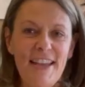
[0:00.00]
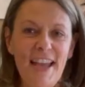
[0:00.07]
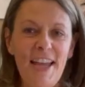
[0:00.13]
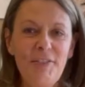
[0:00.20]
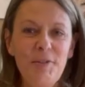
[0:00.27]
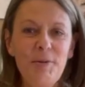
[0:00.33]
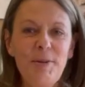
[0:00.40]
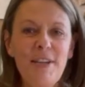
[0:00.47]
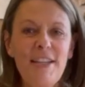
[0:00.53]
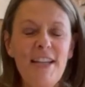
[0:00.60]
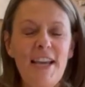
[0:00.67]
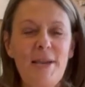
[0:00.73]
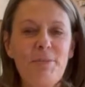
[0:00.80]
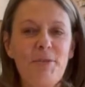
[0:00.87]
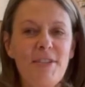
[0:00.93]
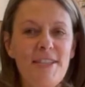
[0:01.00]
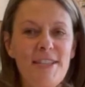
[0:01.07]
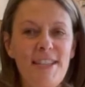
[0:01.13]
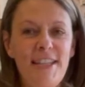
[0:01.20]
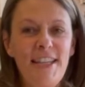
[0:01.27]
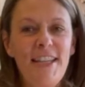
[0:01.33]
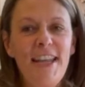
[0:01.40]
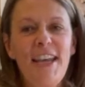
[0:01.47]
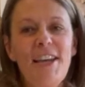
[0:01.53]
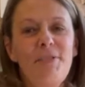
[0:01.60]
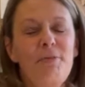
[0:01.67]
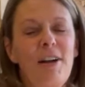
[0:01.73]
Hi everyone, I'm Christine and